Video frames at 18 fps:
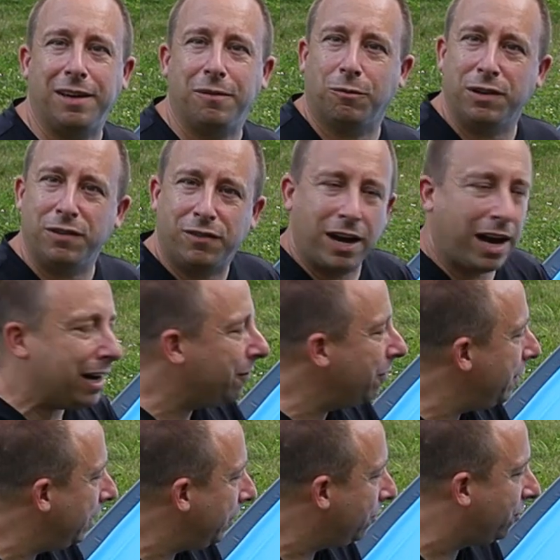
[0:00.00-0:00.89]
it. We've got
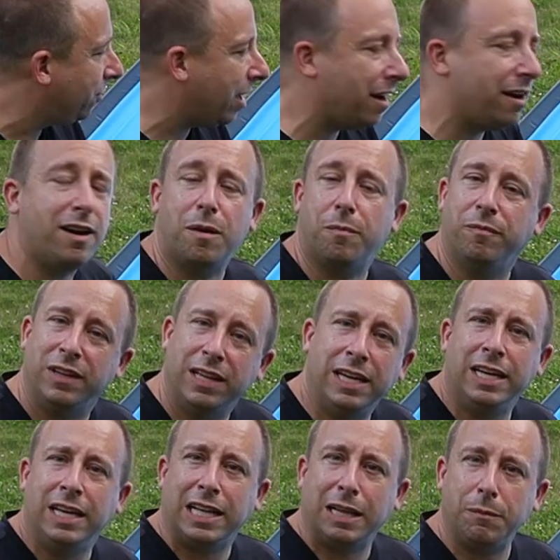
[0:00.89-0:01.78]
everything set up.
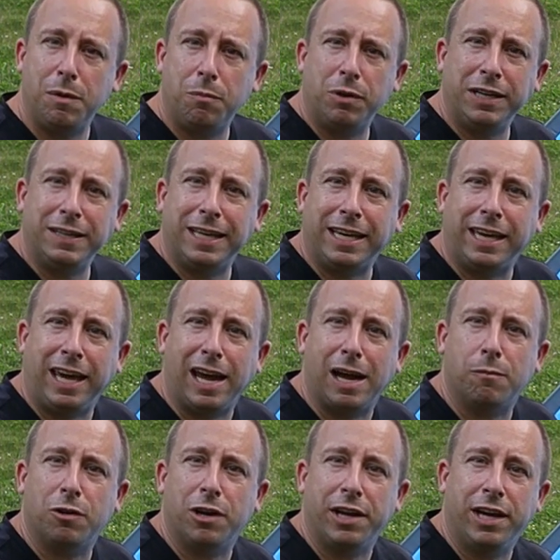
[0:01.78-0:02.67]
Let me bring the
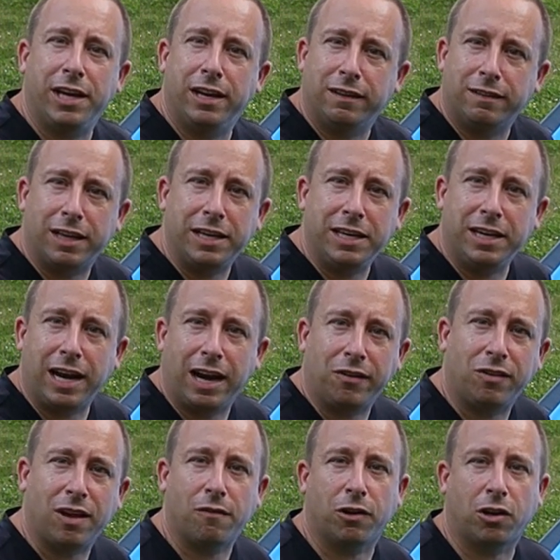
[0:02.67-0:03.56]
camera in and let you
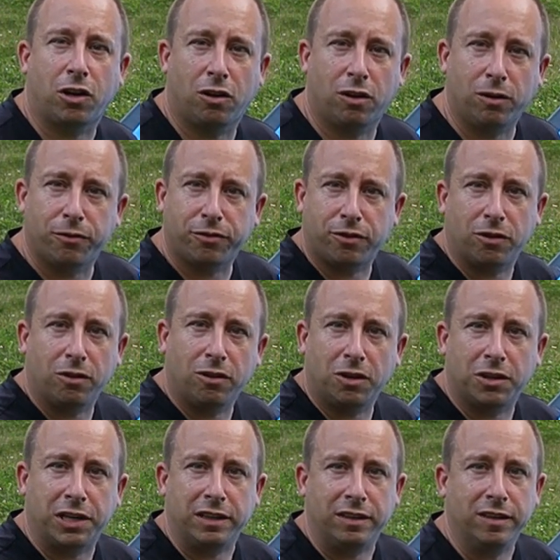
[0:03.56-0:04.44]
guys have a closer
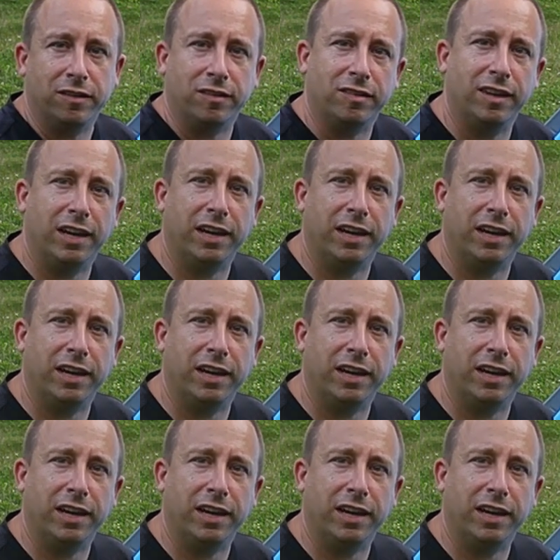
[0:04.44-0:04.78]
look at this